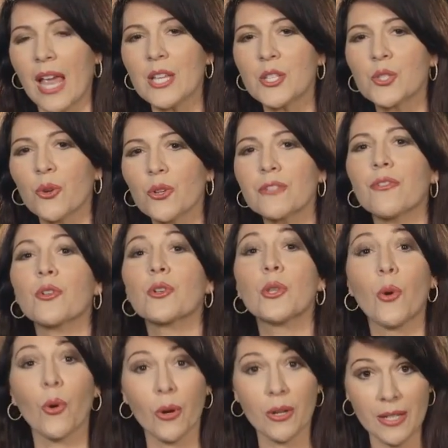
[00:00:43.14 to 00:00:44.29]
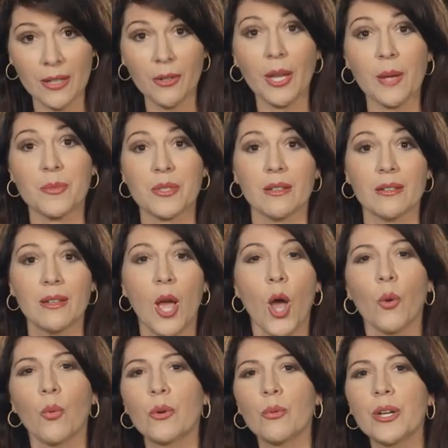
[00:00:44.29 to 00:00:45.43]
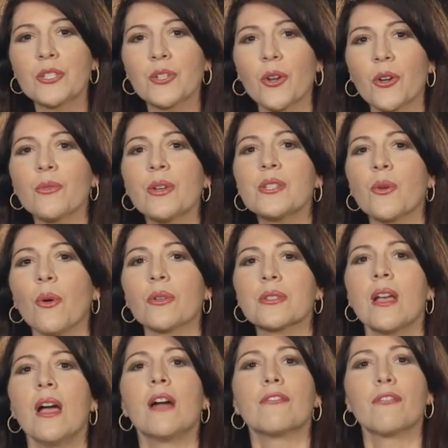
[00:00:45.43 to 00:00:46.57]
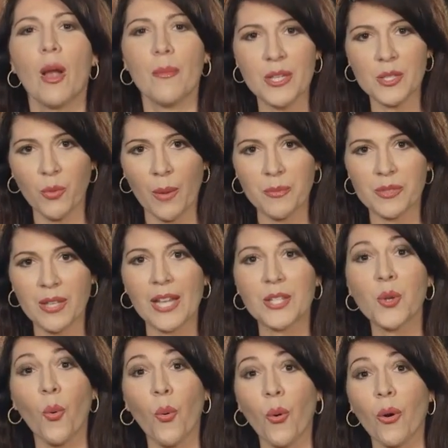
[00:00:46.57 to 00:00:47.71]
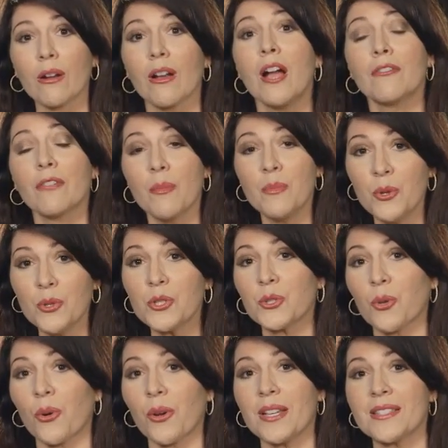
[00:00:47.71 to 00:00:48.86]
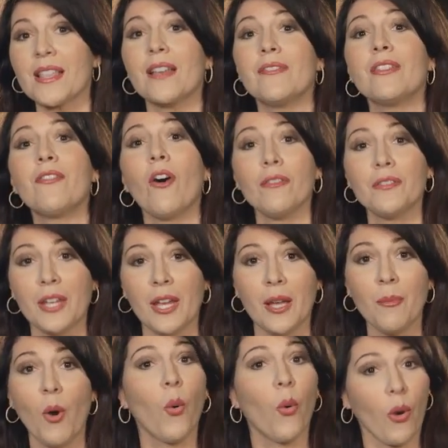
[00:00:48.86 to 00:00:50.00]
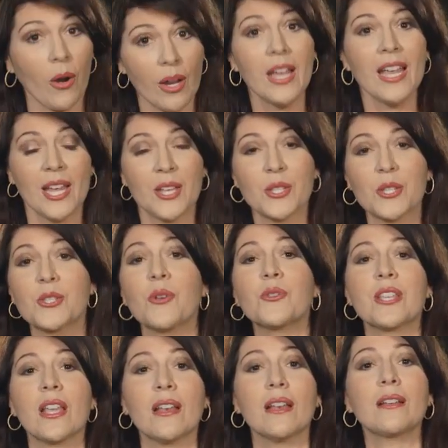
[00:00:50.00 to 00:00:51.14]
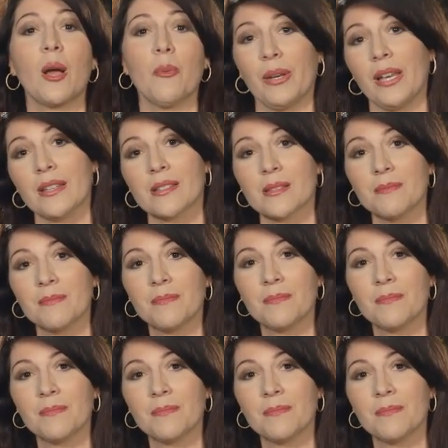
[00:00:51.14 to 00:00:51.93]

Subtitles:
a search for Lord Lier Gibson would return results from his websites or from news stories that have involved him or his associated companies.